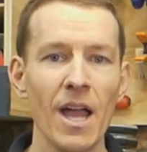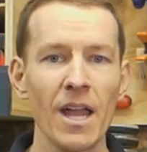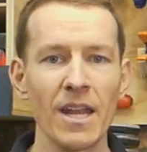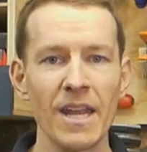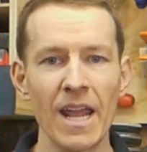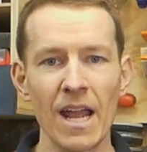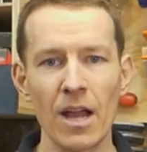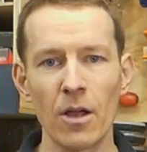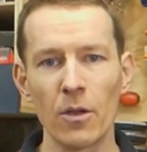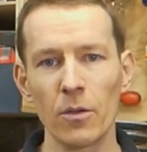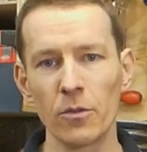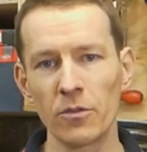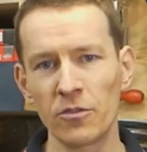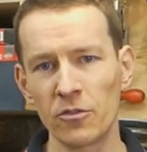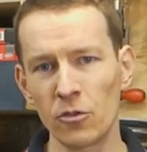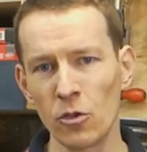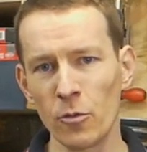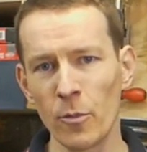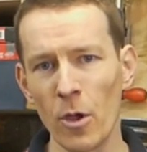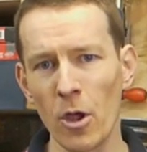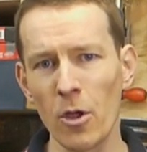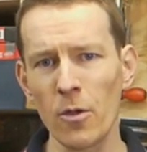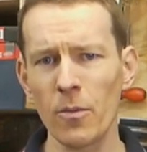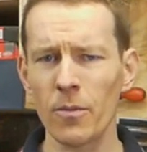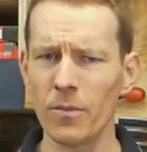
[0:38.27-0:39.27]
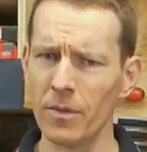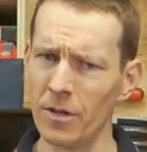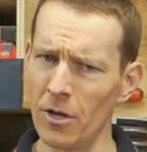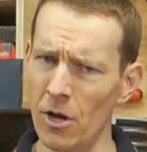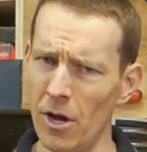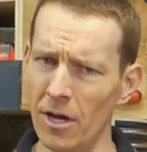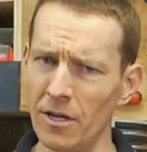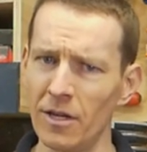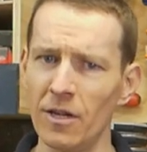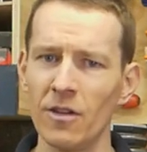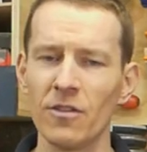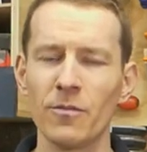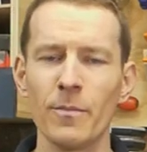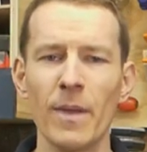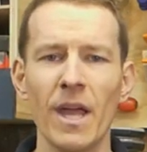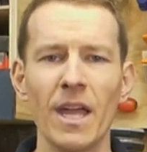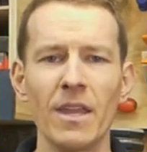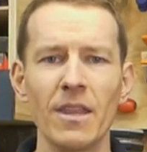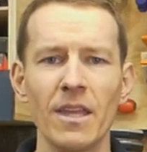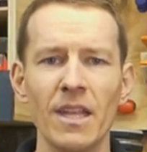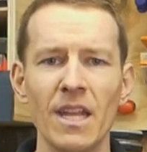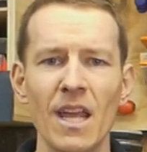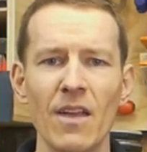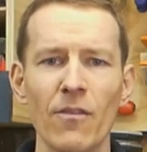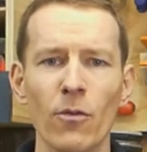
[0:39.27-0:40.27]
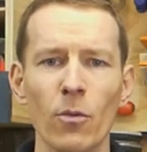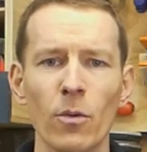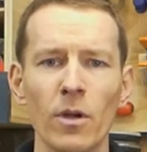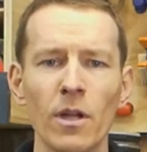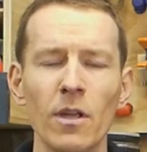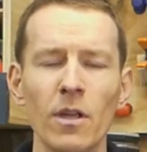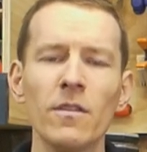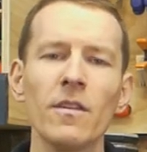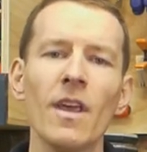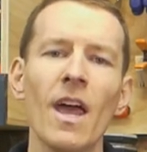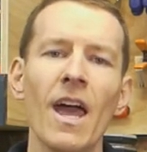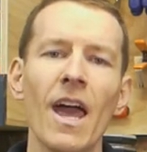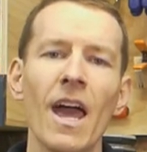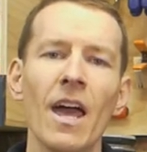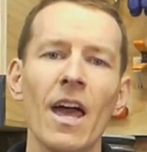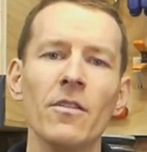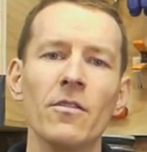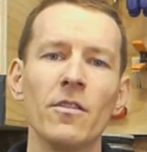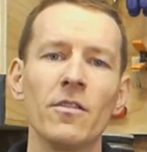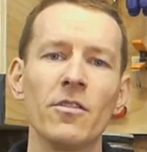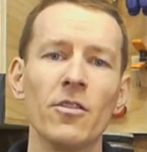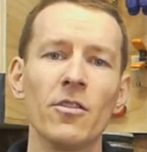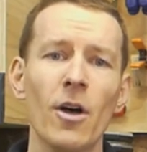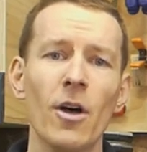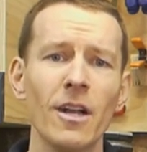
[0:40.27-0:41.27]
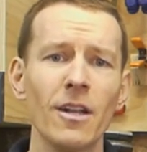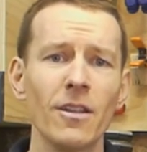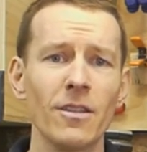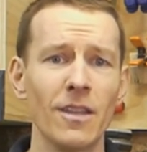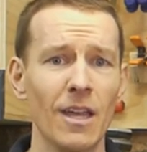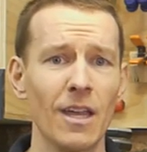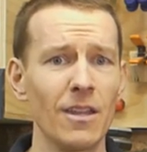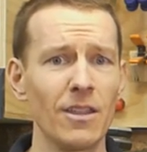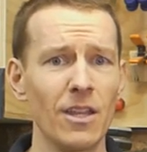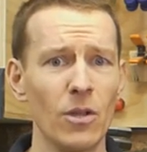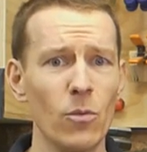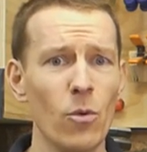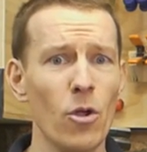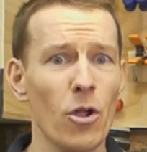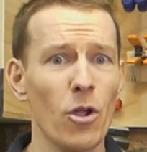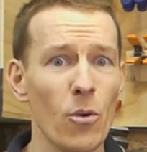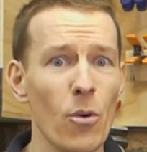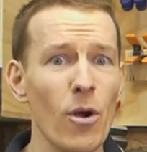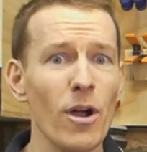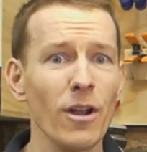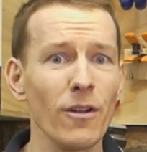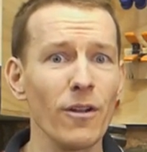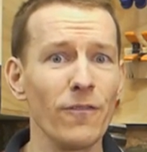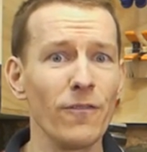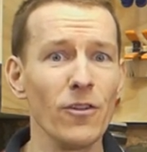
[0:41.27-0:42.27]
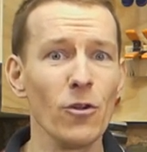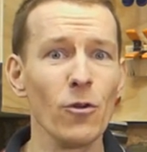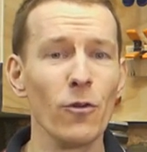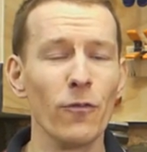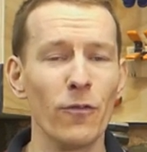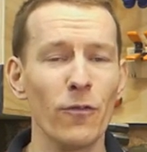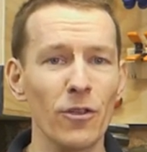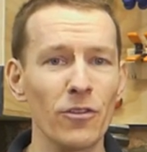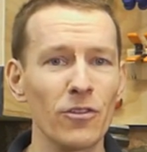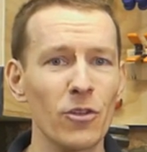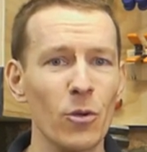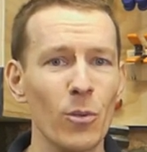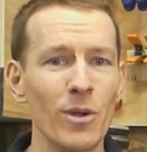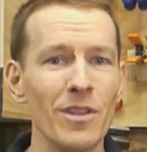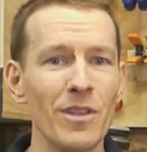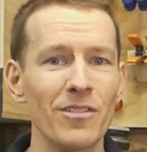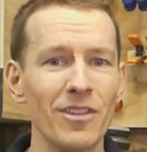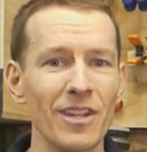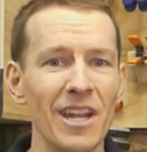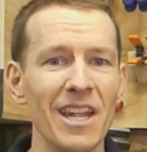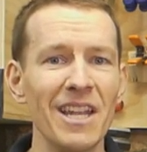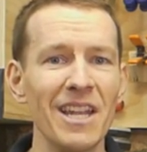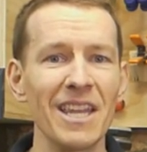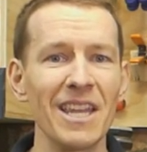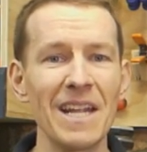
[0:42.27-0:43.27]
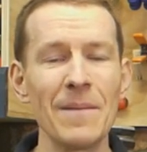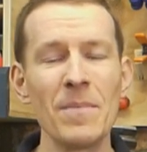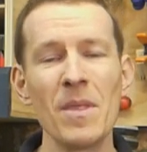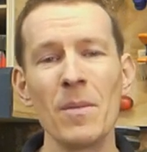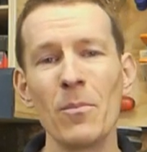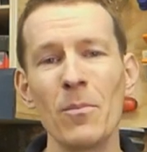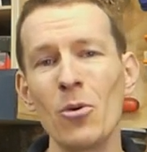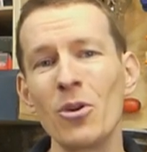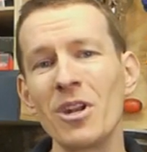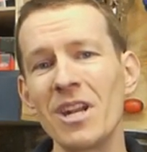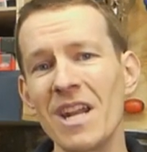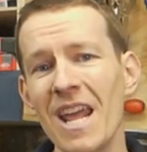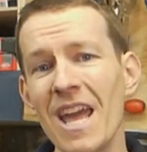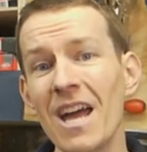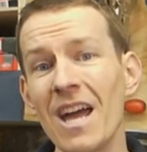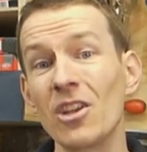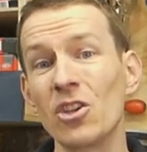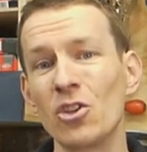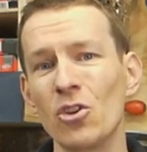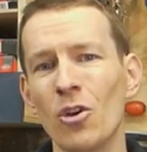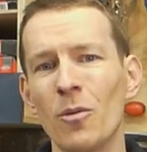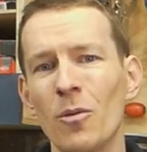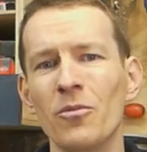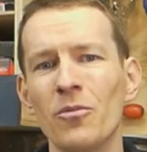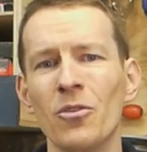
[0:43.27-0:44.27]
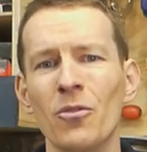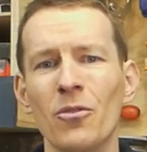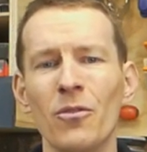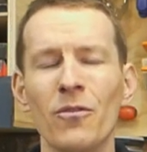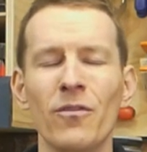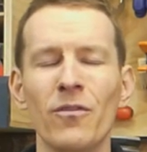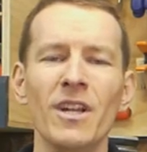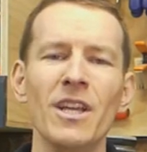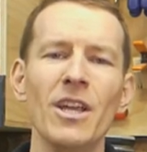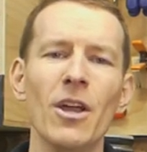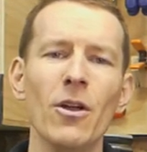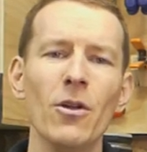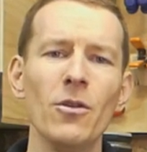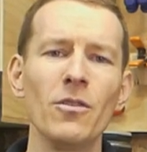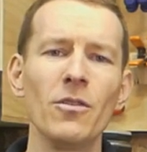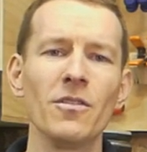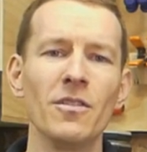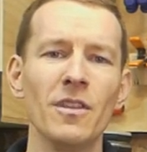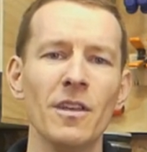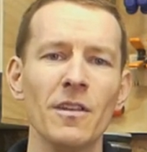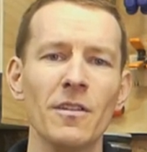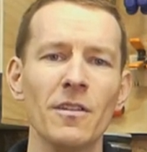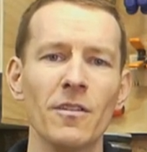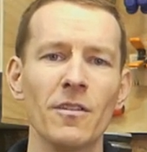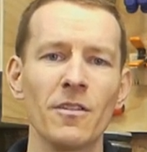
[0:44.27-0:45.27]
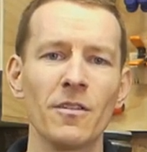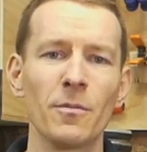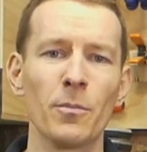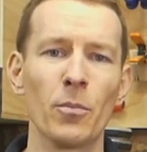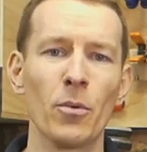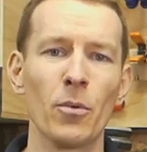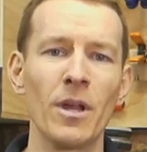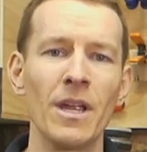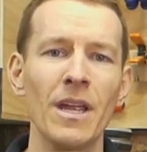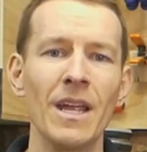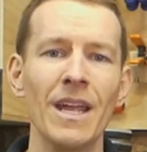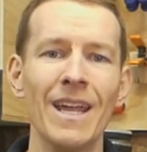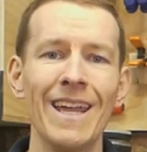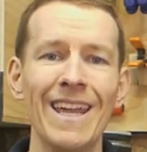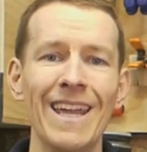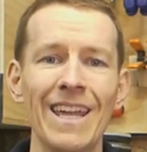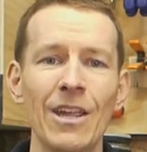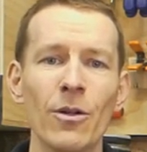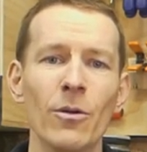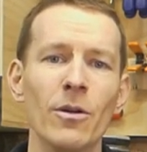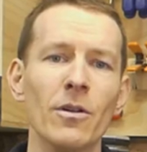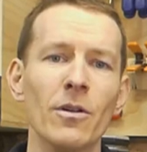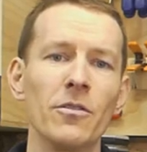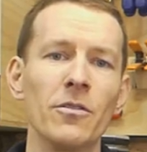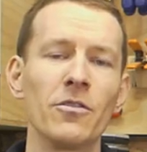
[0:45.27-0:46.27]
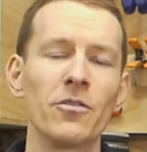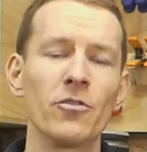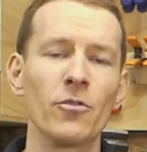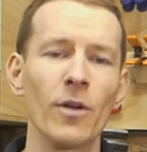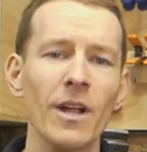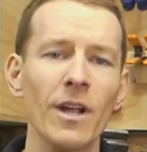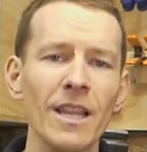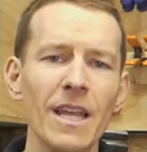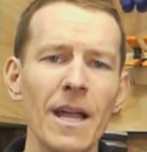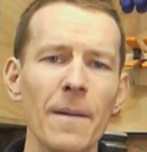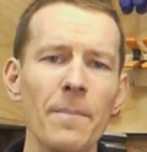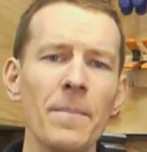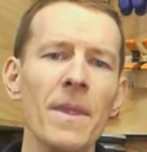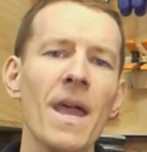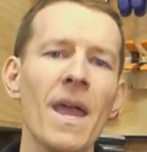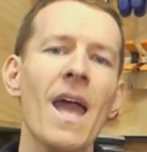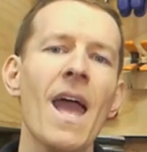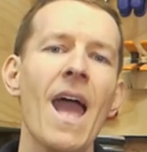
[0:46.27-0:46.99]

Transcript: Now, Sumo, the ideas man that he ever is, has decided that there were quite a few of us coincidentally putting out shop tour videos this spring here in Australia.